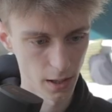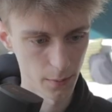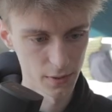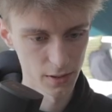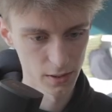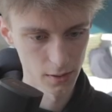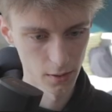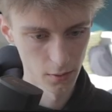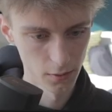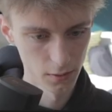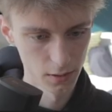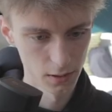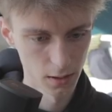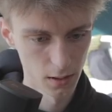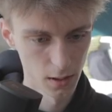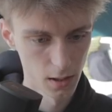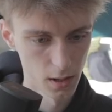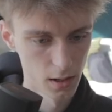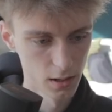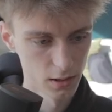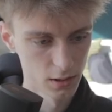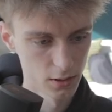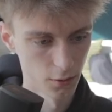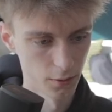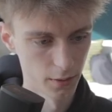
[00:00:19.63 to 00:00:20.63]
episode,
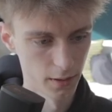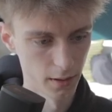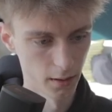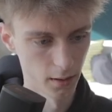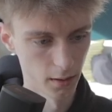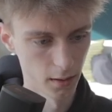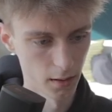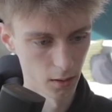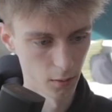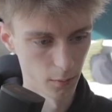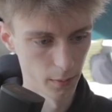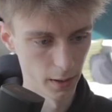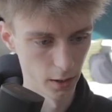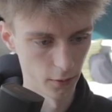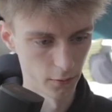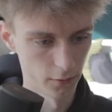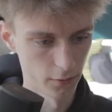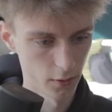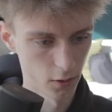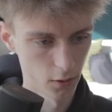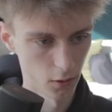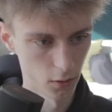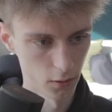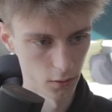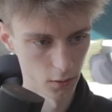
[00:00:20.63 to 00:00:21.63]
so we did a little bit
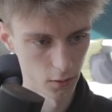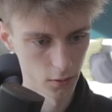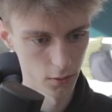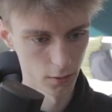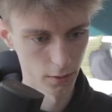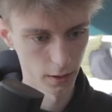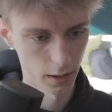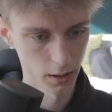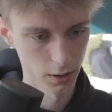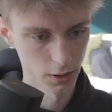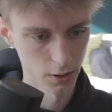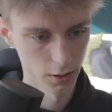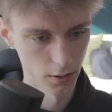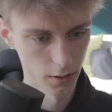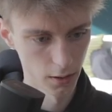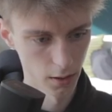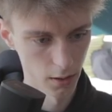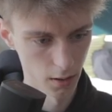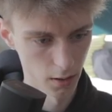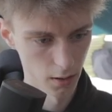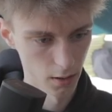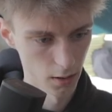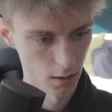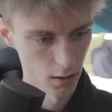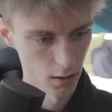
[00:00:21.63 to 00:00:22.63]
of color correction